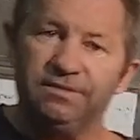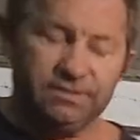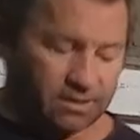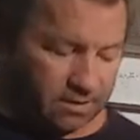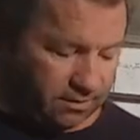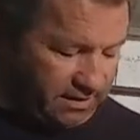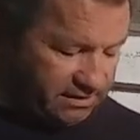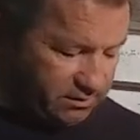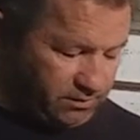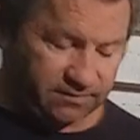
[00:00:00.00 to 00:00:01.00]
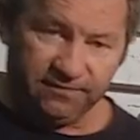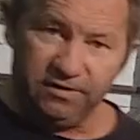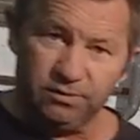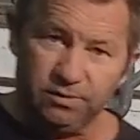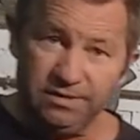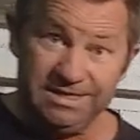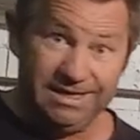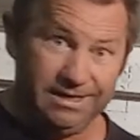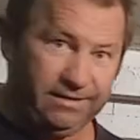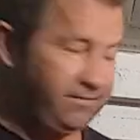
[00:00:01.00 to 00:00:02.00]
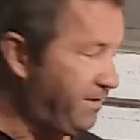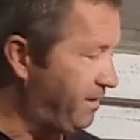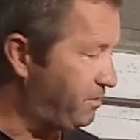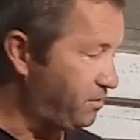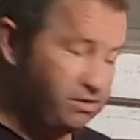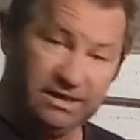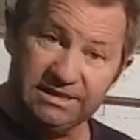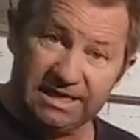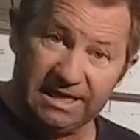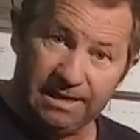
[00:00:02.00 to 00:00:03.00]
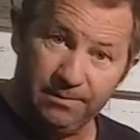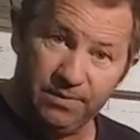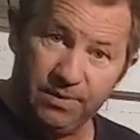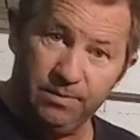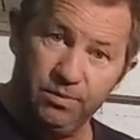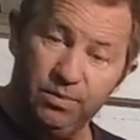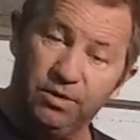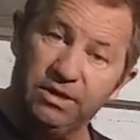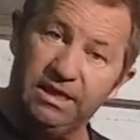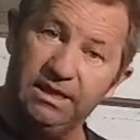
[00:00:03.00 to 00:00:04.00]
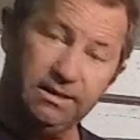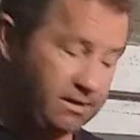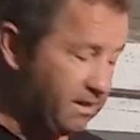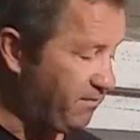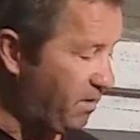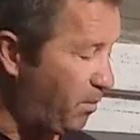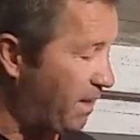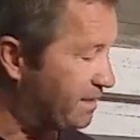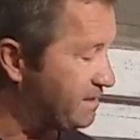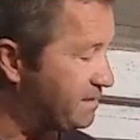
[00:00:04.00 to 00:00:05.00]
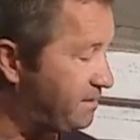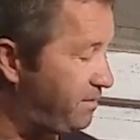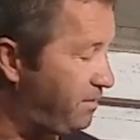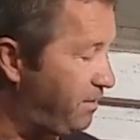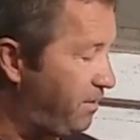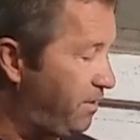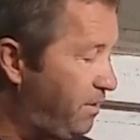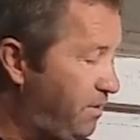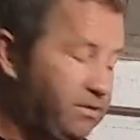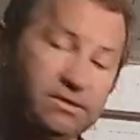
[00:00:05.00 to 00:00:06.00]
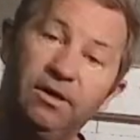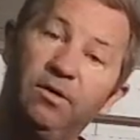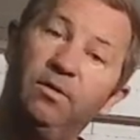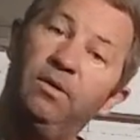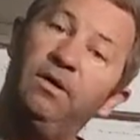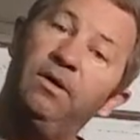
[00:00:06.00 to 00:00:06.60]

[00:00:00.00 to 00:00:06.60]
So that's the first one nearly finished. Just need to get an amp, plug it in, and give it a blast. So